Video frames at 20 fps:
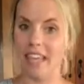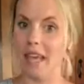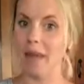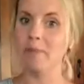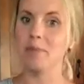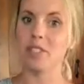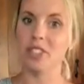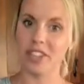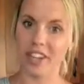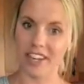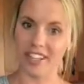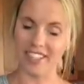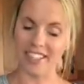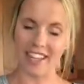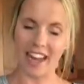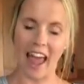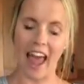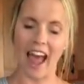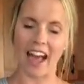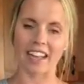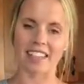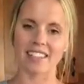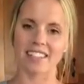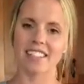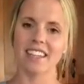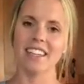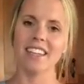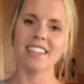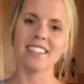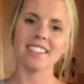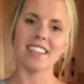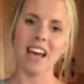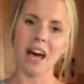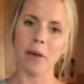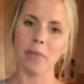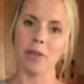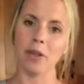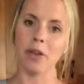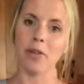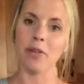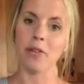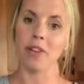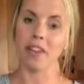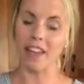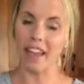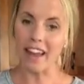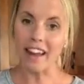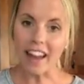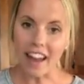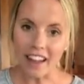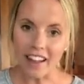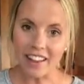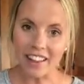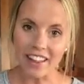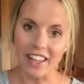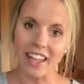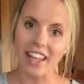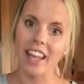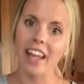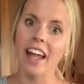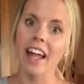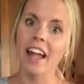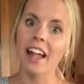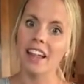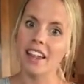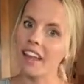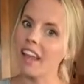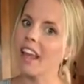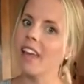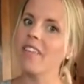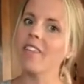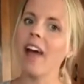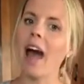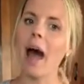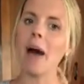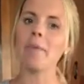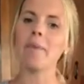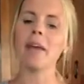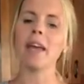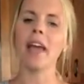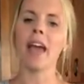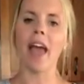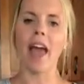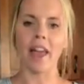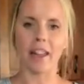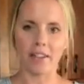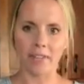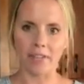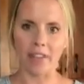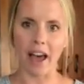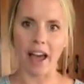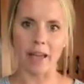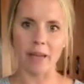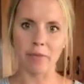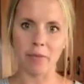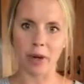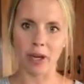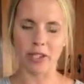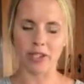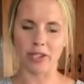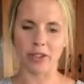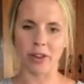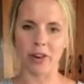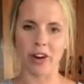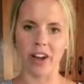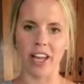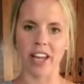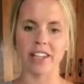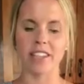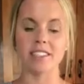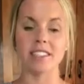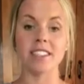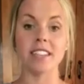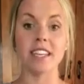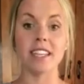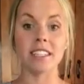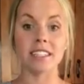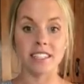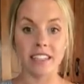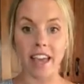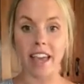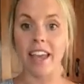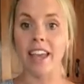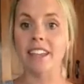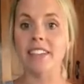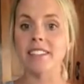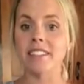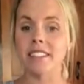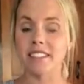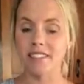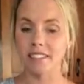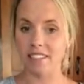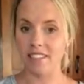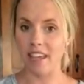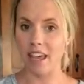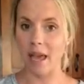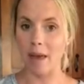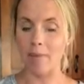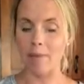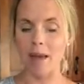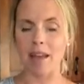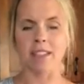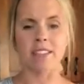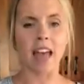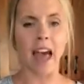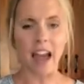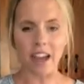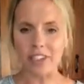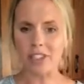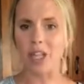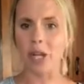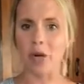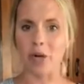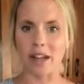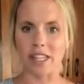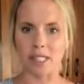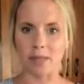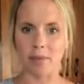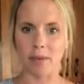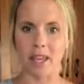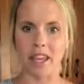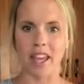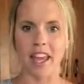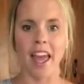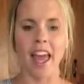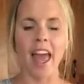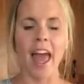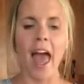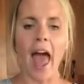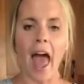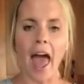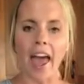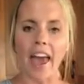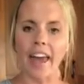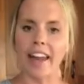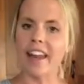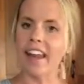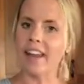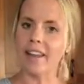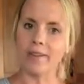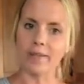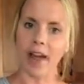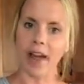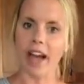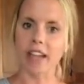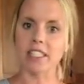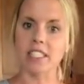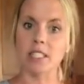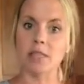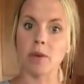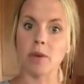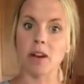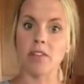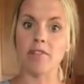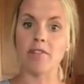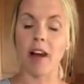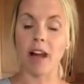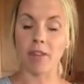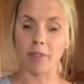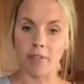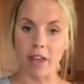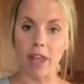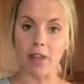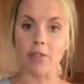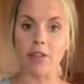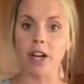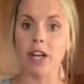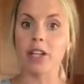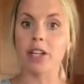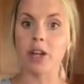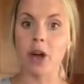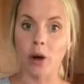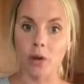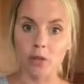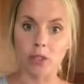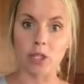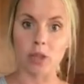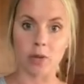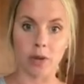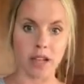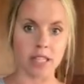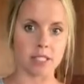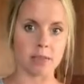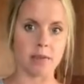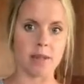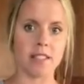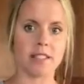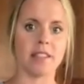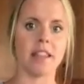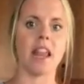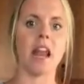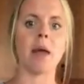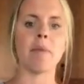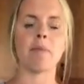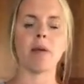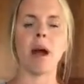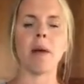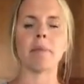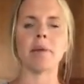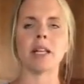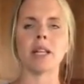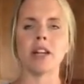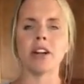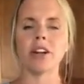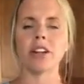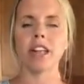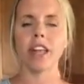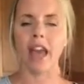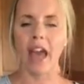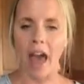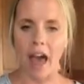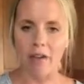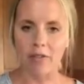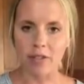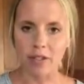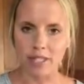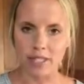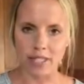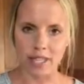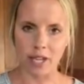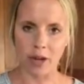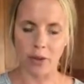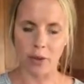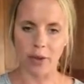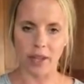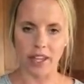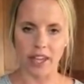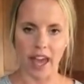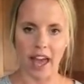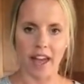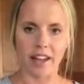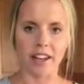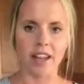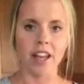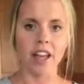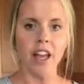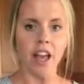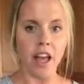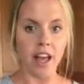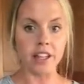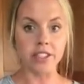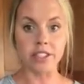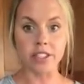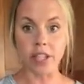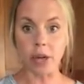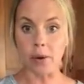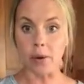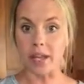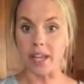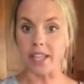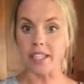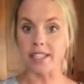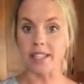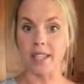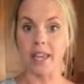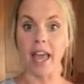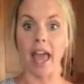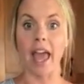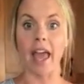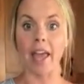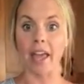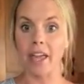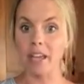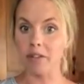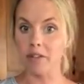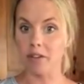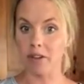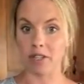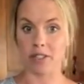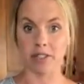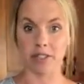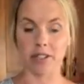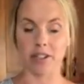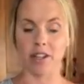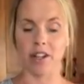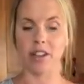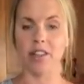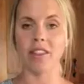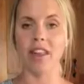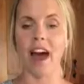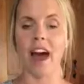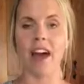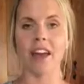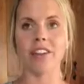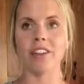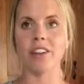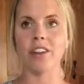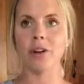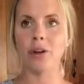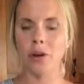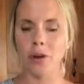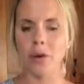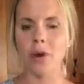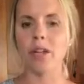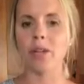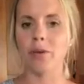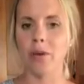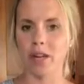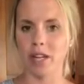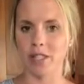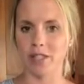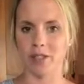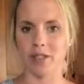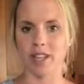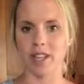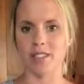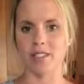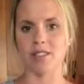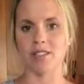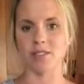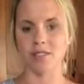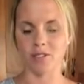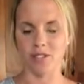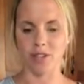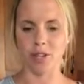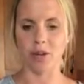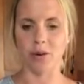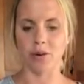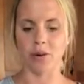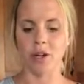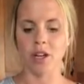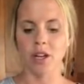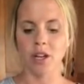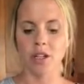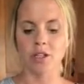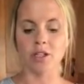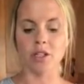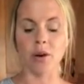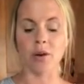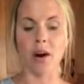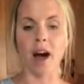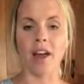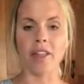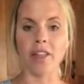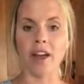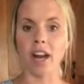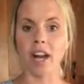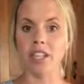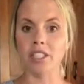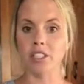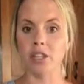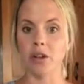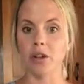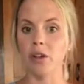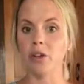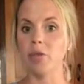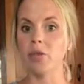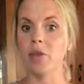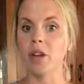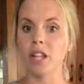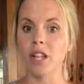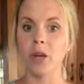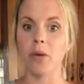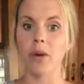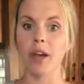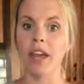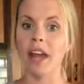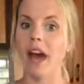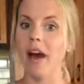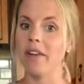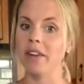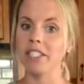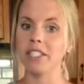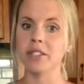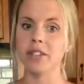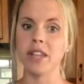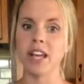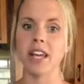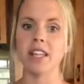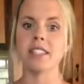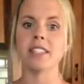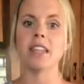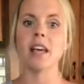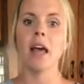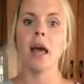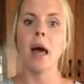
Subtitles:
tips, tricks, and hacks to help you get healthy, live happy, and find more joy. Today's tip is actually a recipe, and in fact, it's one of my favorite go-to recipes that I prep nearly every single weekend. It's so easy and versatile that you're going to want to do this too. So I thought I'd show you really quick how I do this.